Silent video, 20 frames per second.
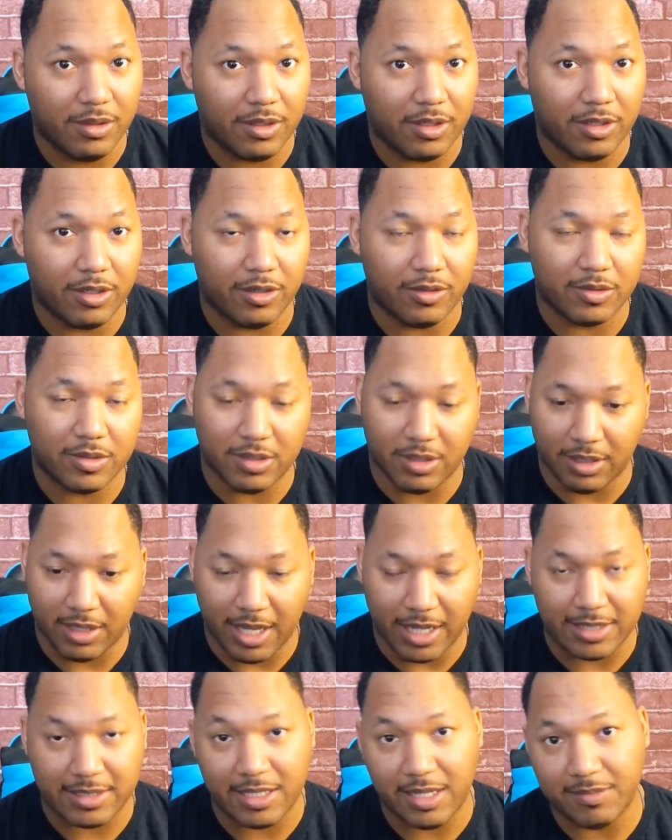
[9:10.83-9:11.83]
A
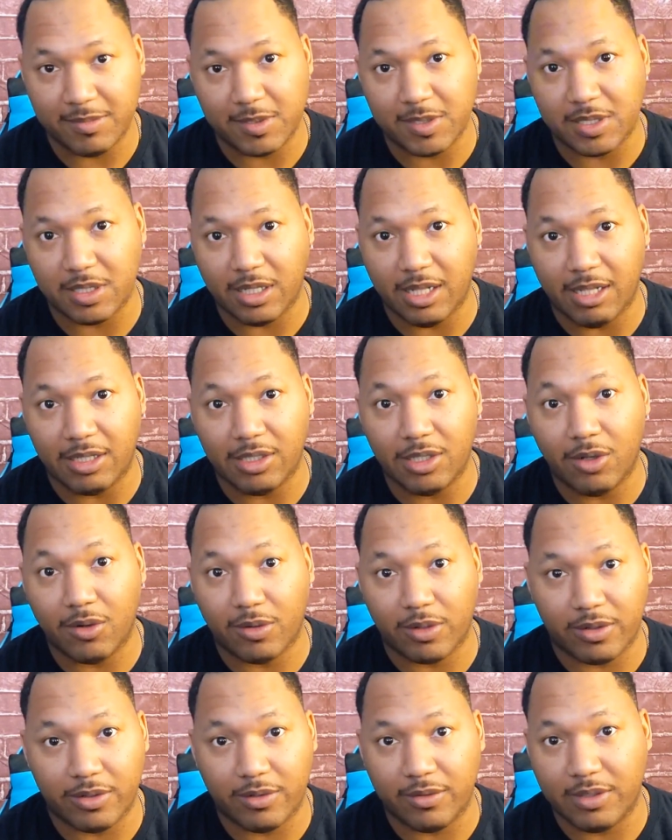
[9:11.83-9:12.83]
lot of times it's a lot
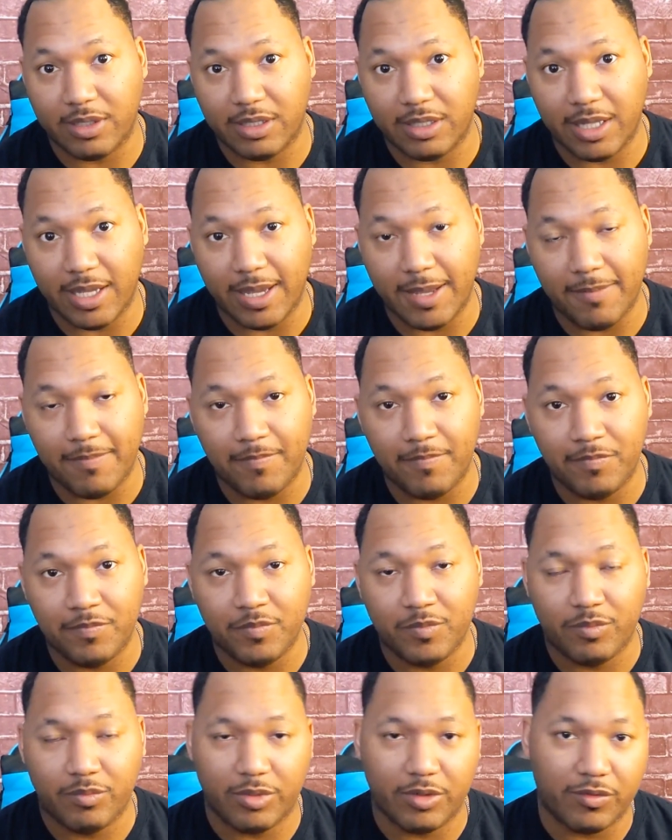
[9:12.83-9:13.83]
lower than that.
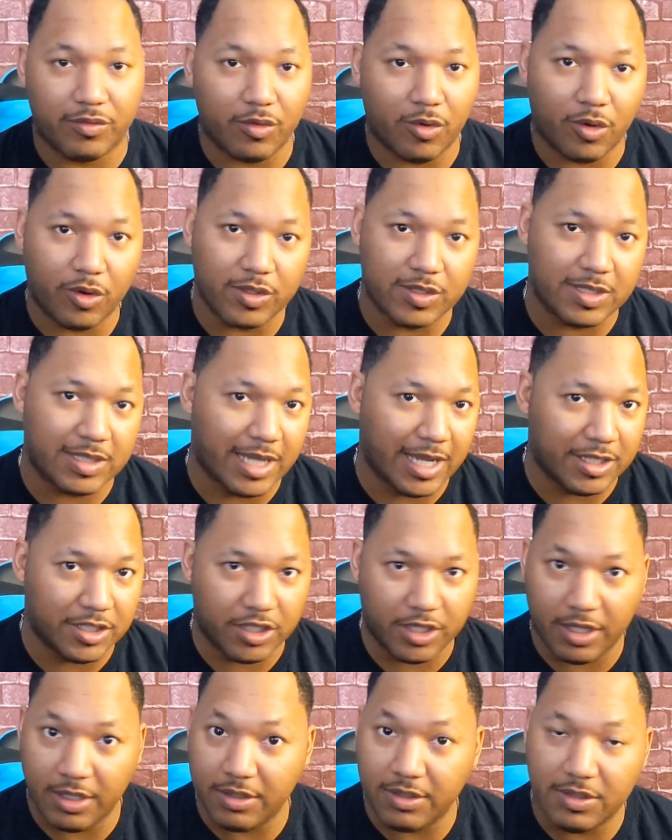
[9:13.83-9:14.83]
But of course that
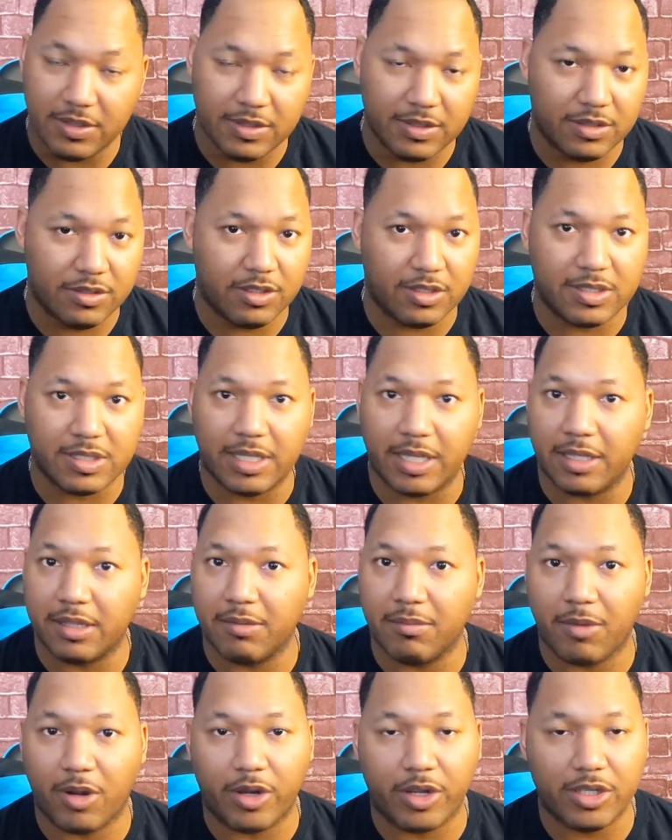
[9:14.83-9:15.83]
changes, just like the
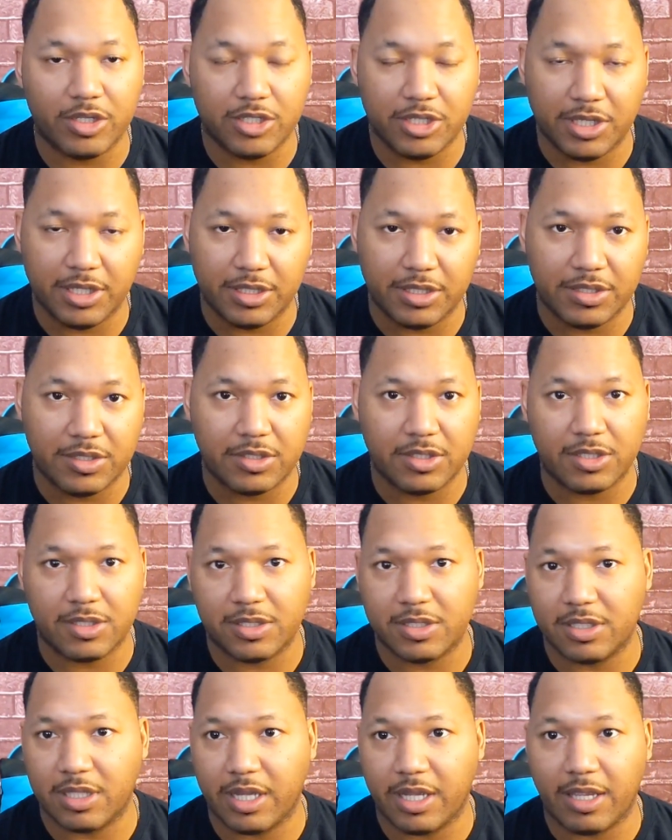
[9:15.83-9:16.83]
market changes,
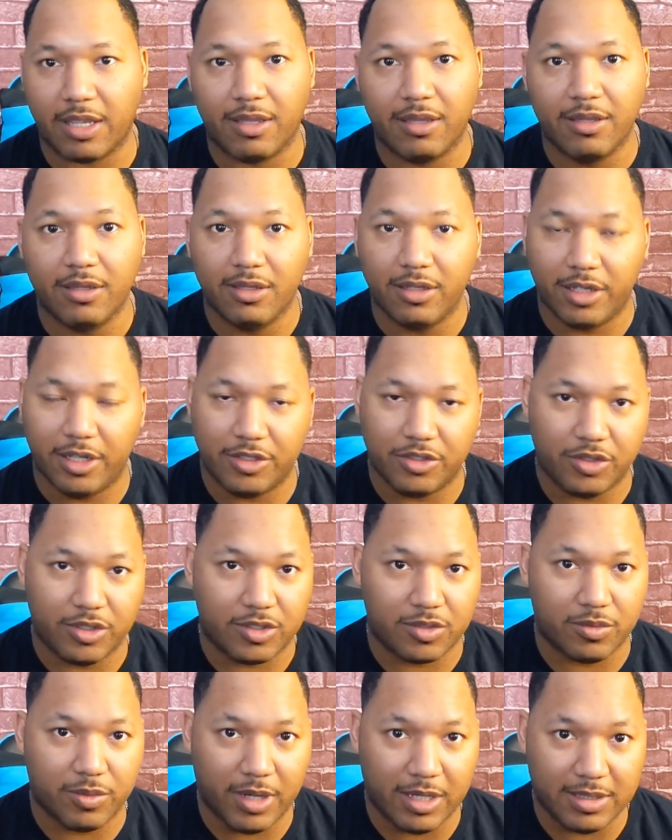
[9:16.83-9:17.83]
just like
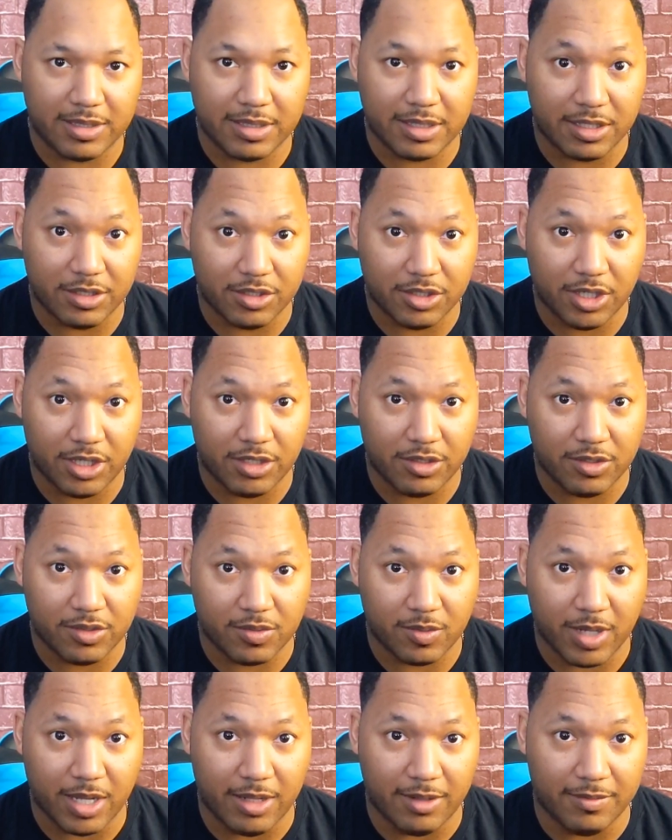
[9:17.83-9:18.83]
interest rates can change as
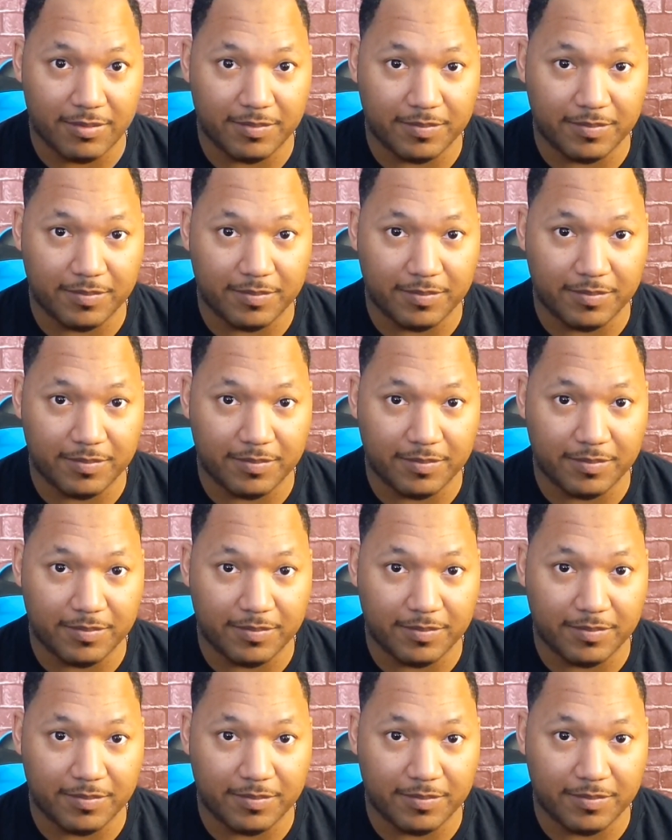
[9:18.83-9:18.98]
well.